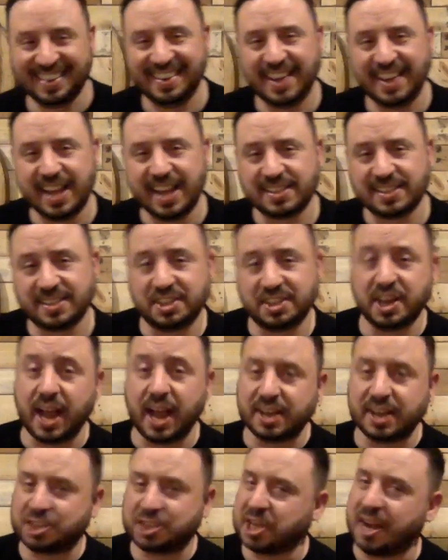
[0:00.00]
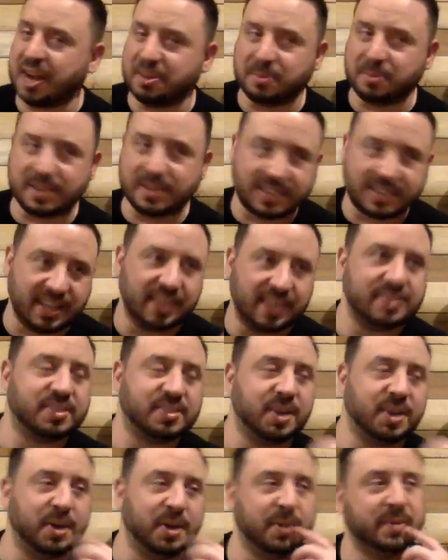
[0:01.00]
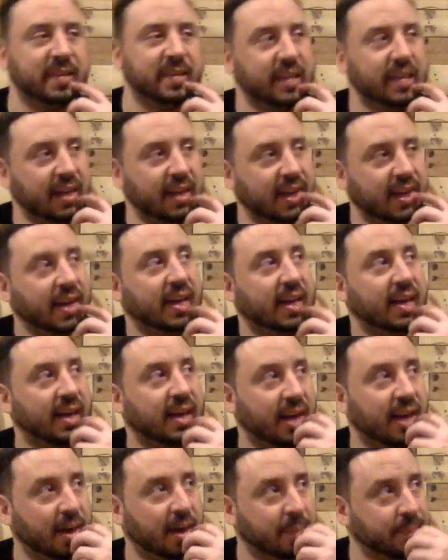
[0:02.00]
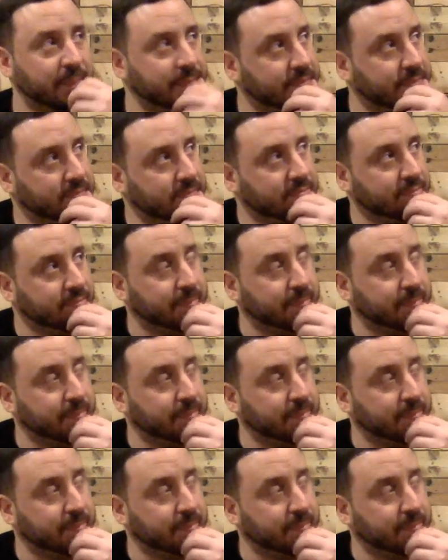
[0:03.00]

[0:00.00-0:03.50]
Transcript: Yes, you got to share the whiskey. So um,